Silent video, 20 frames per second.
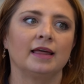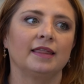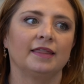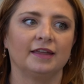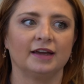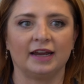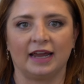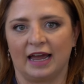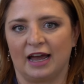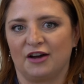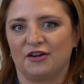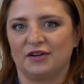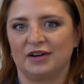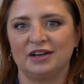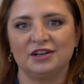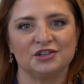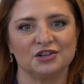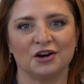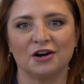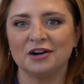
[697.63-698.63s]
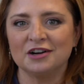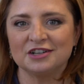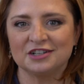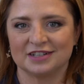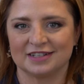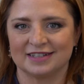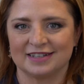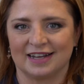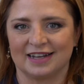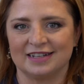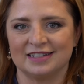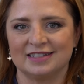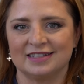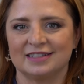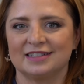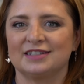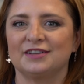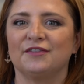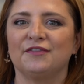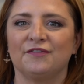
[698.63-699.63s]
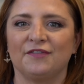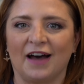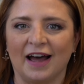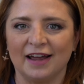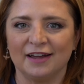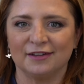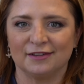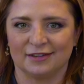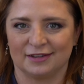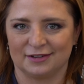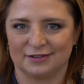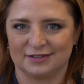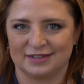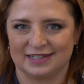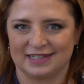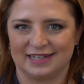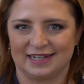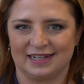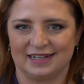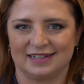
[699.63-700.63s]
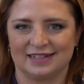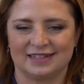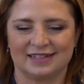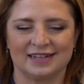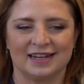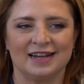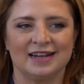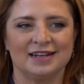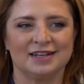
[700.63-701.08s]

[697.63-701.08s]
the county charges us to file those deeds.